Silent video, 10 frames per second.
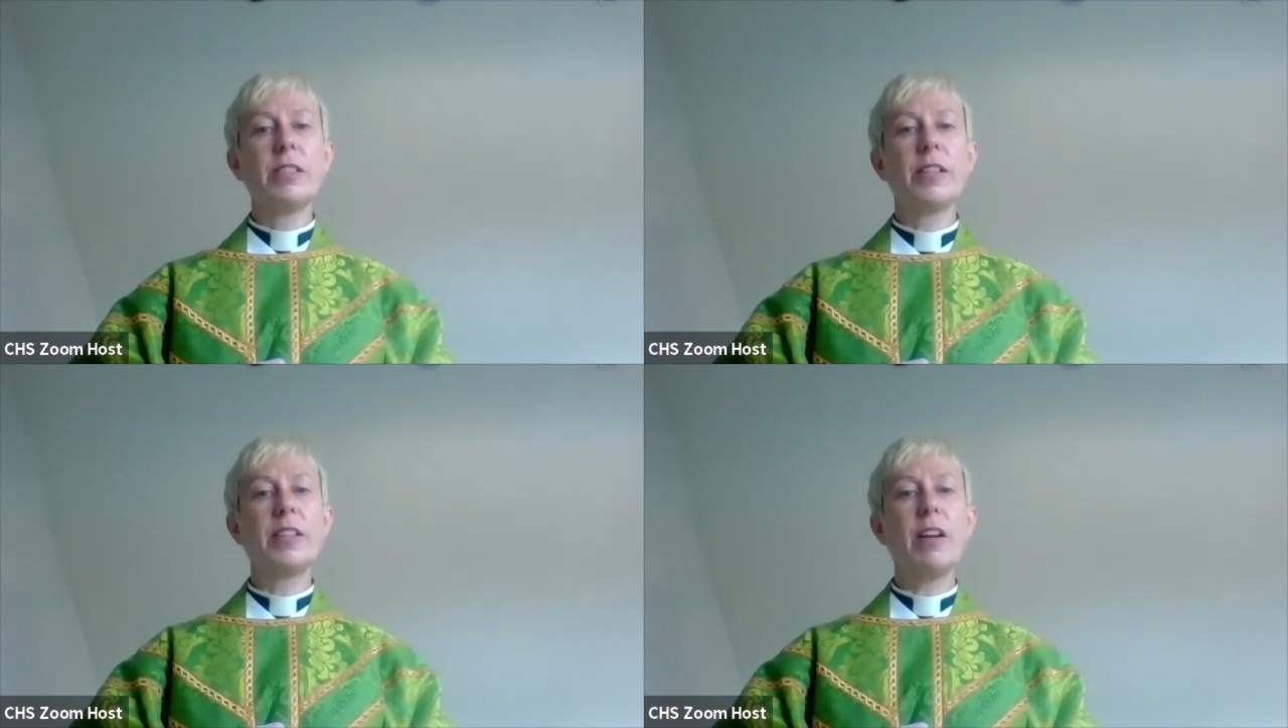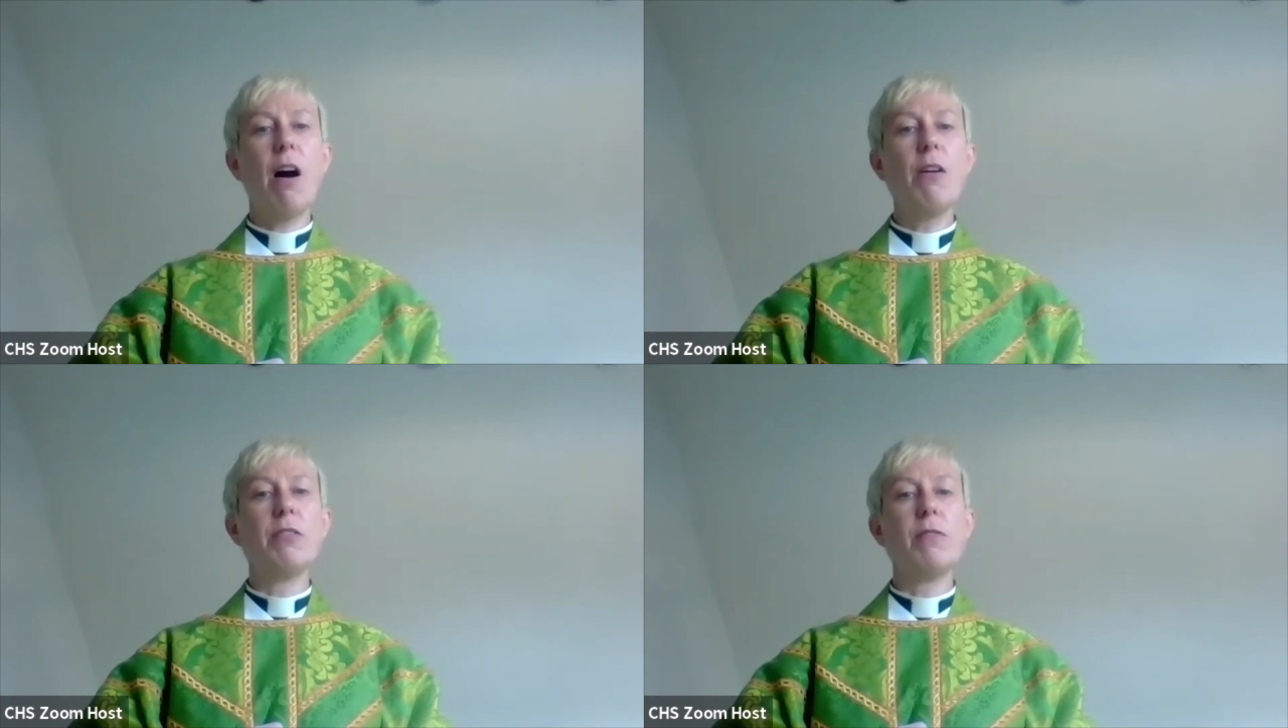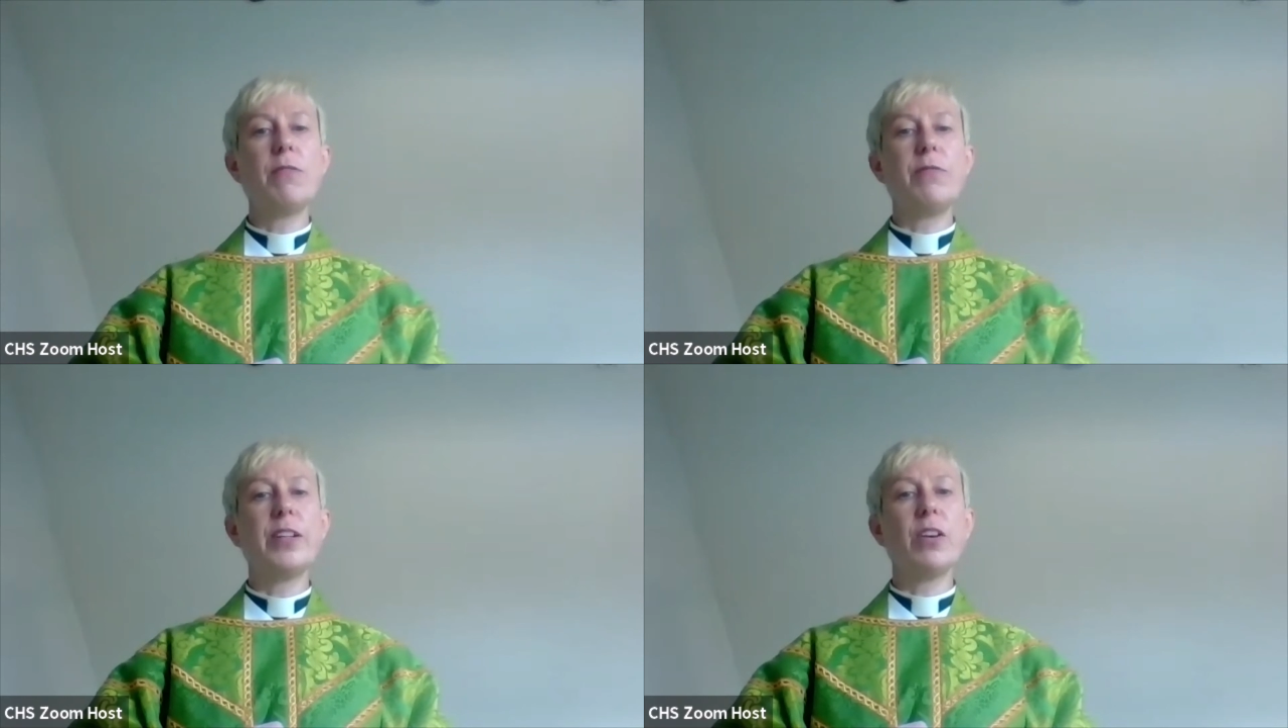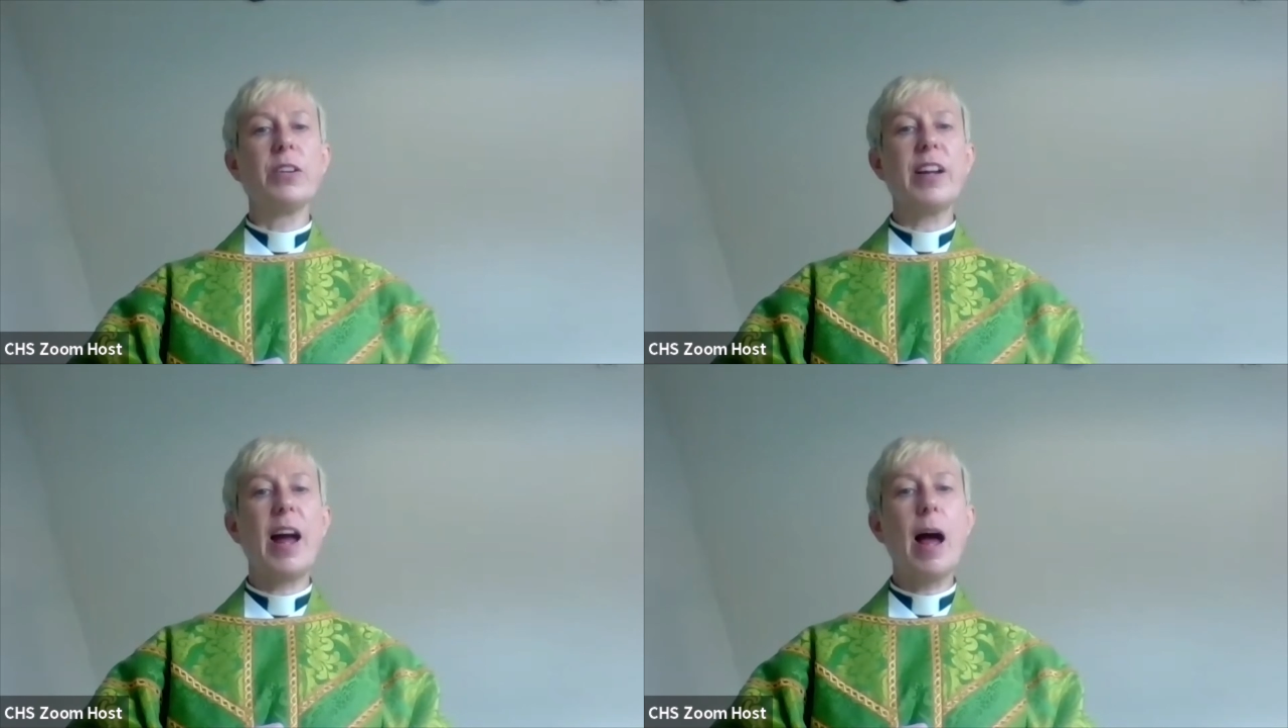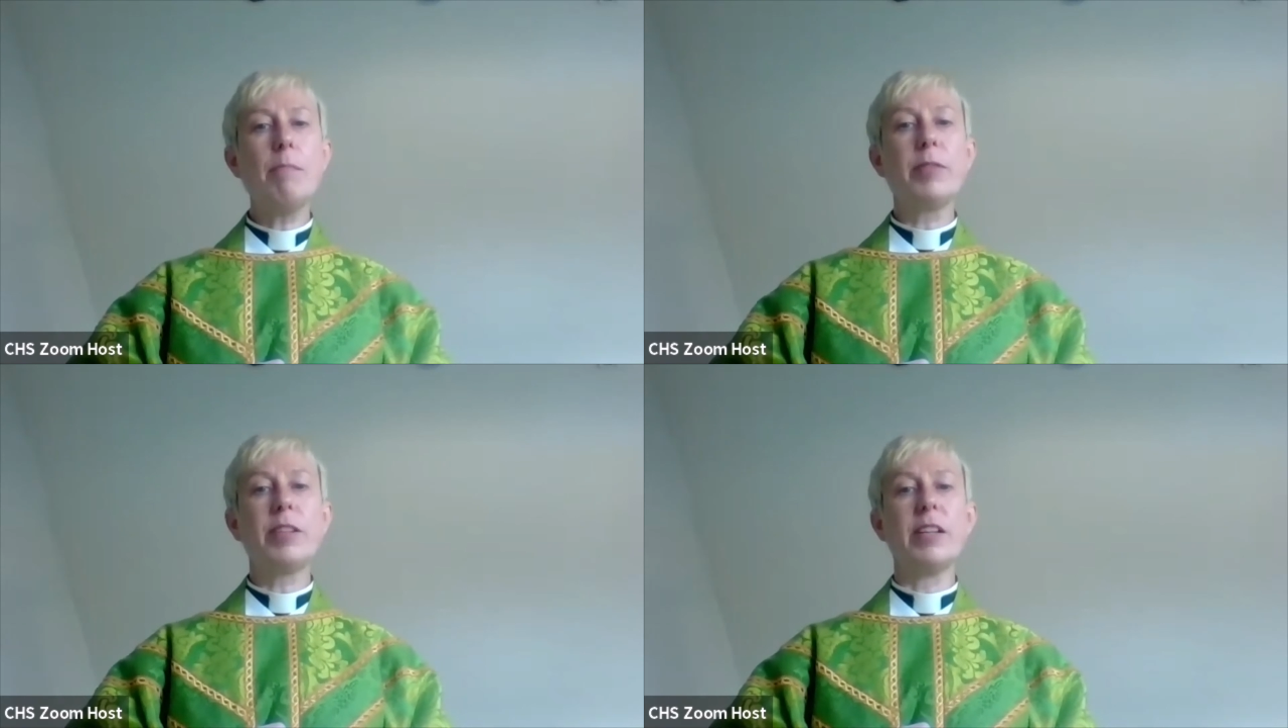that the owner of the vineyard
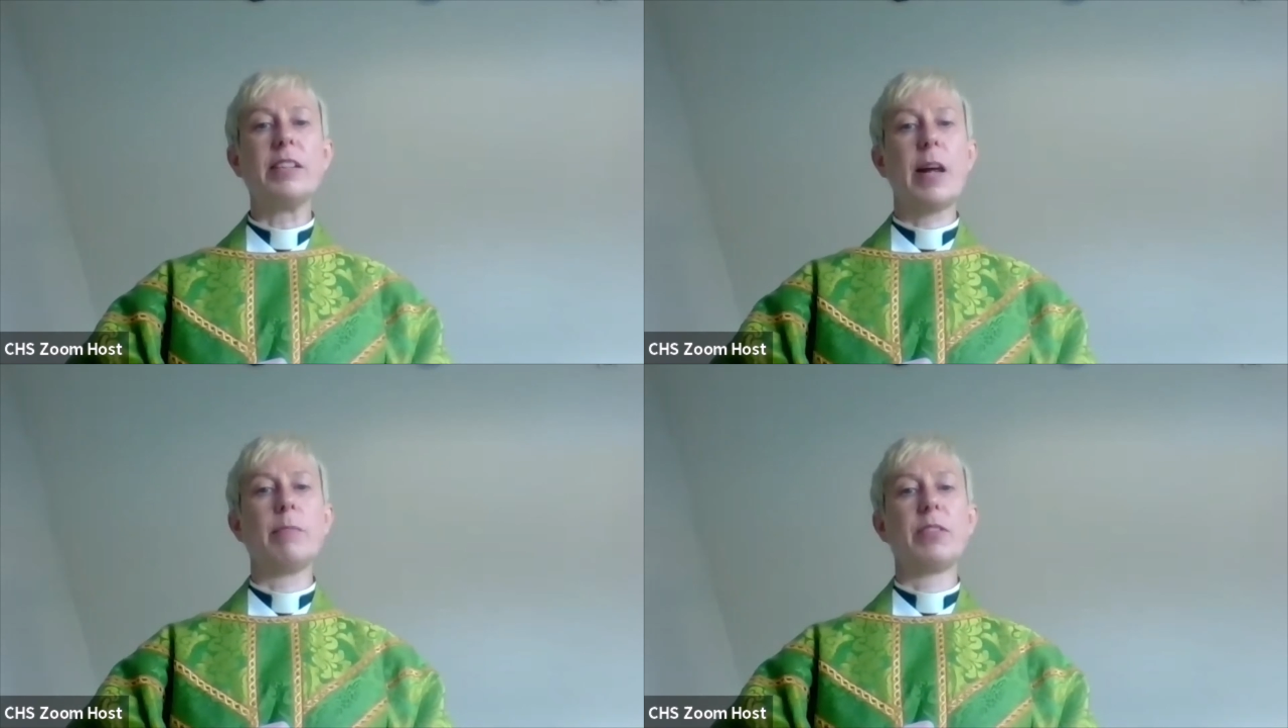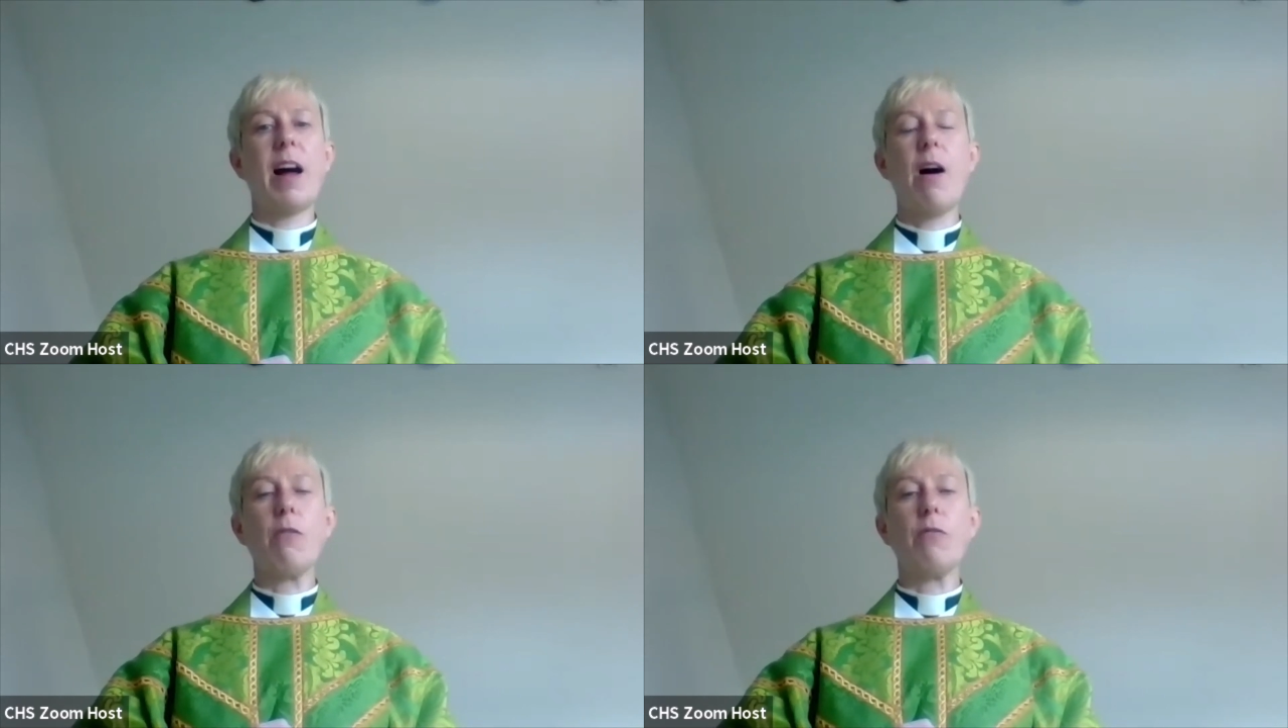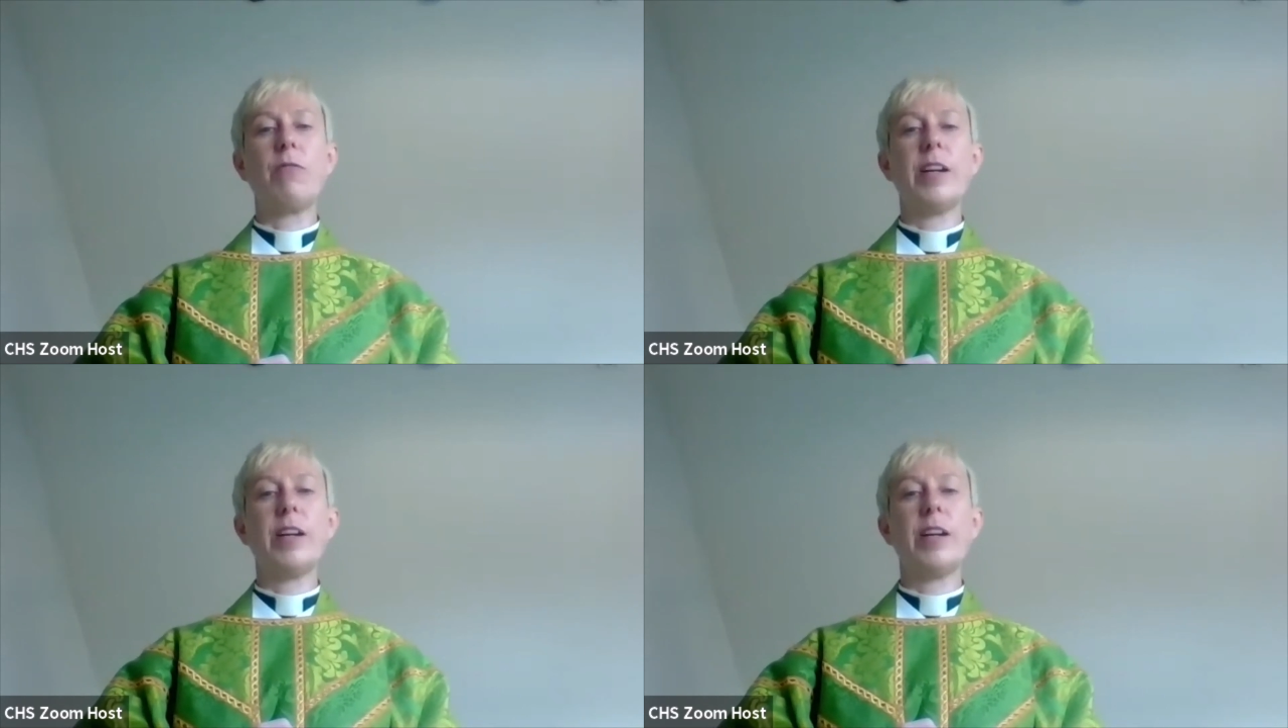empties himself